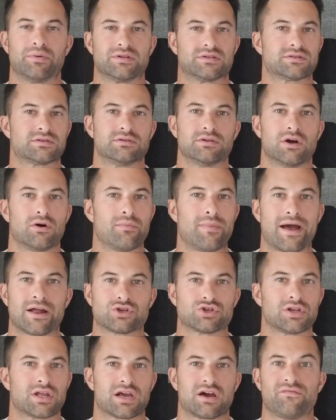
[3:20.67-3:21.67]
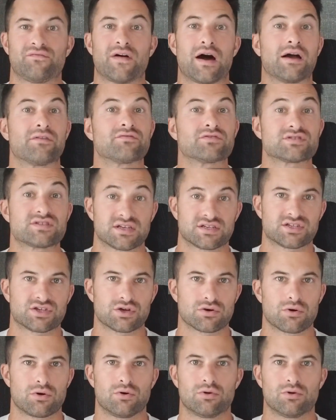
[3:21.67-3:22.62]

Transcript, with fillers: It's, you know, imagine like a five or six year